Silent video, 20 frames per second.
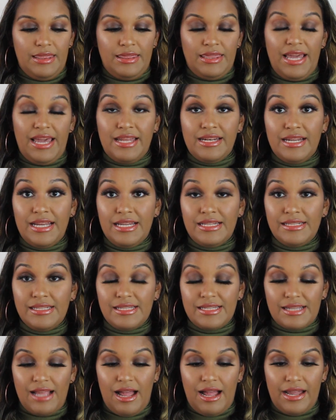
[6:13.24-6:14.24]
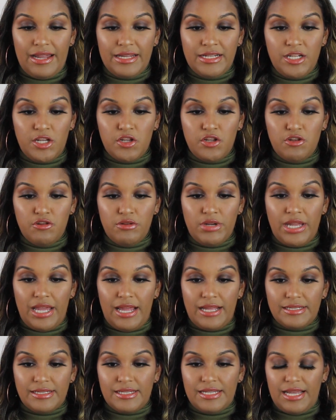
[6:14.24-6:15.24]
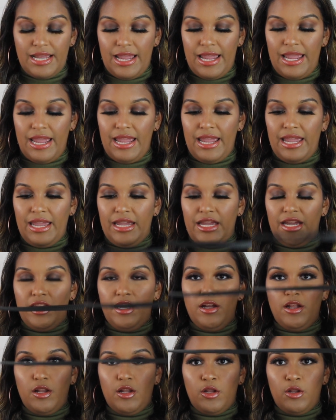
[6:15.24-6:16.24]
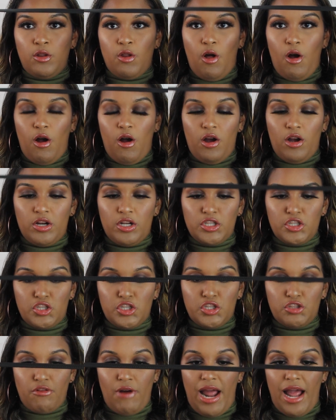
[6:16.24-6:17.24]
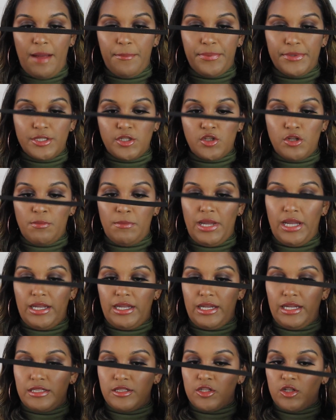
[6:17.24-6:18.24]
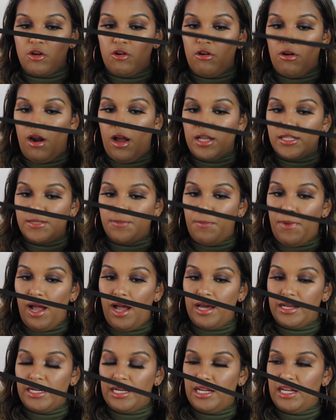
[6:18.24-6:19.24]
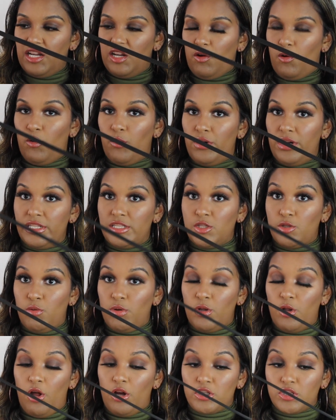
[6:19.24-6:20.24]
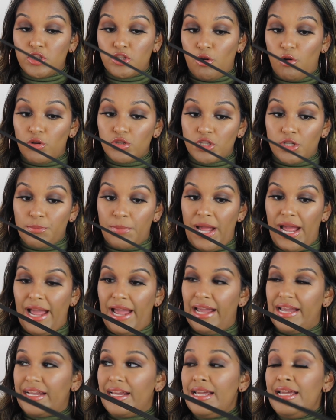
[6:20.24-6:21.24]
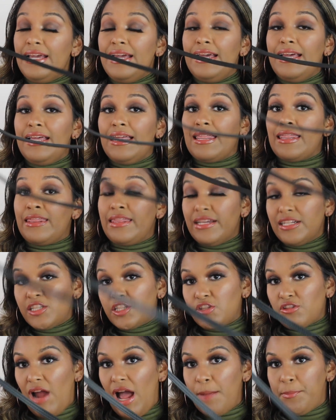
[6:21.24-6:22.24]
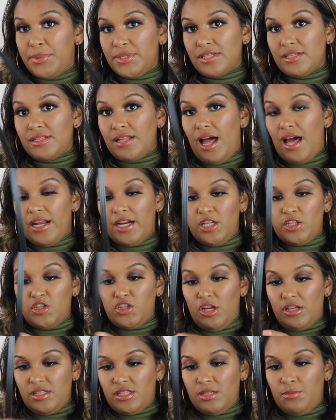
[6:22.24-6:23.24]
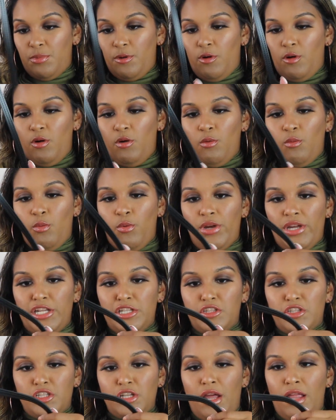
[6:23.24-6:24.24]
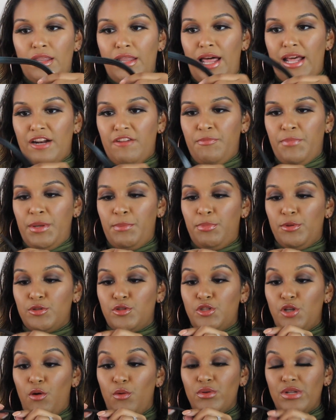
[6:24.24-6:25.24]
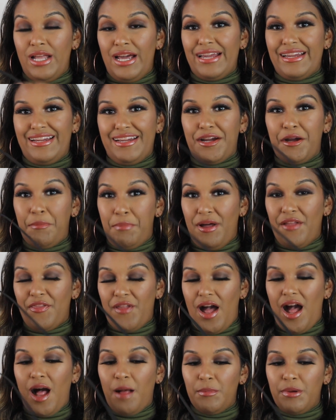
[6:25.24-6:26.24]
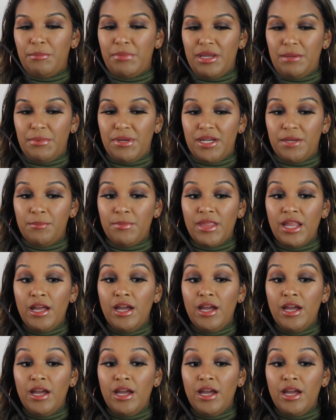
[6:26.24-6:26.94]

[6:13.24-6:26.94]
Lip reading: Then inside you get a long strap to make it crossbody or into a long shoulder bag. This strap is not adjustable, which a lot of people don't like about the Alma BB.